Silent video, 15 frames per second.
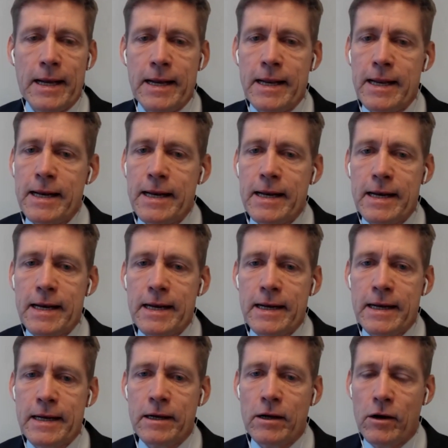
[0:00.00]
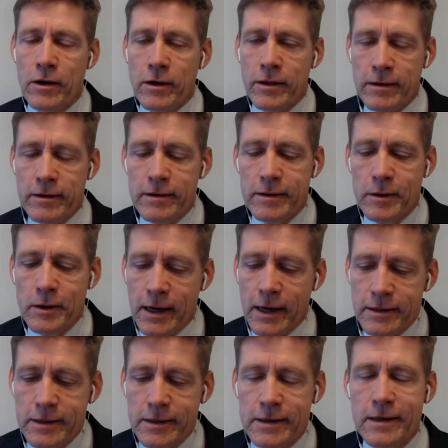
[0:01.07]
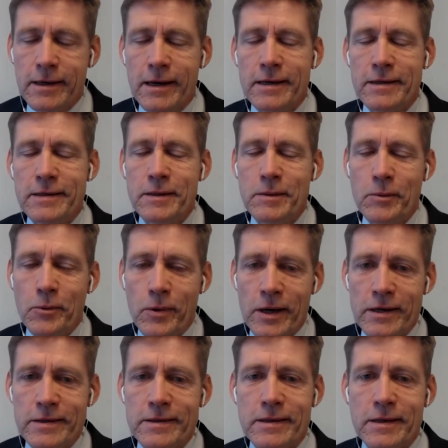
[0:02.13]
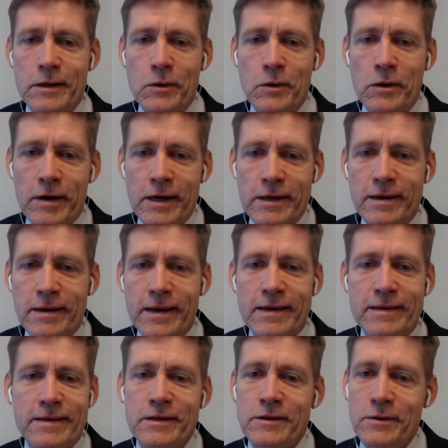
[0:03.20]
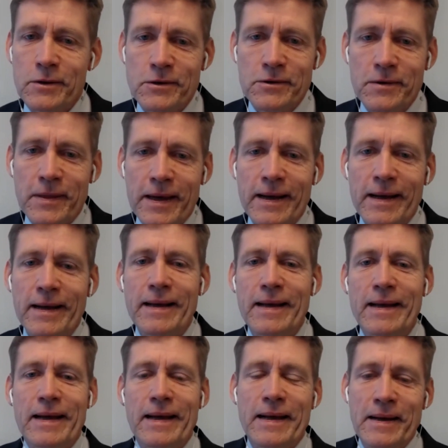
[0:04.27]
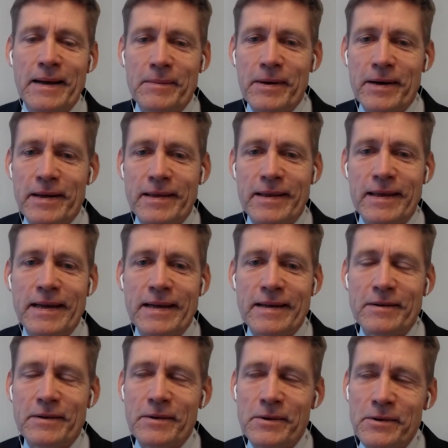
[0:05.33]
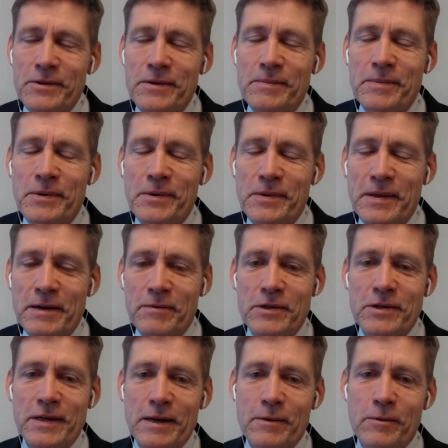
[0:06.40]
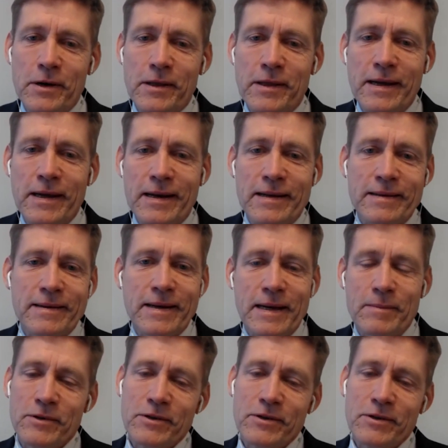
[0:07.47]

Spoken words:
Then other large indication, breast, colorectal cancer is also there. But I think it's also important that we take one thing at a time.